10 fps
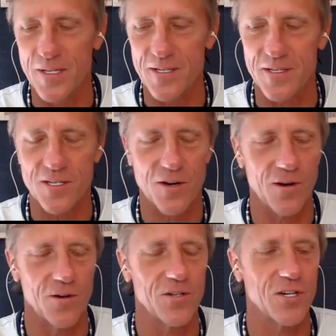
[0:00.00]
a
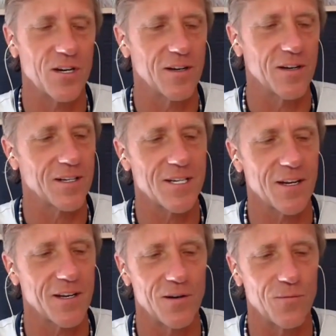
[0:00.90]
business coach and an
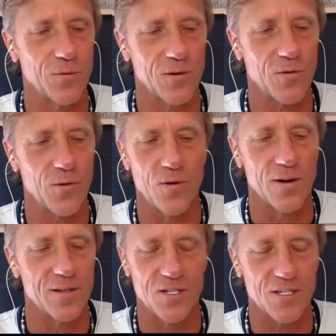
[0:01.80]
executive
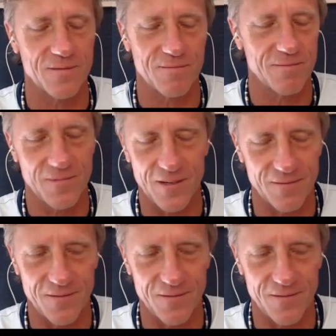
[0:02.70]
recruiter, just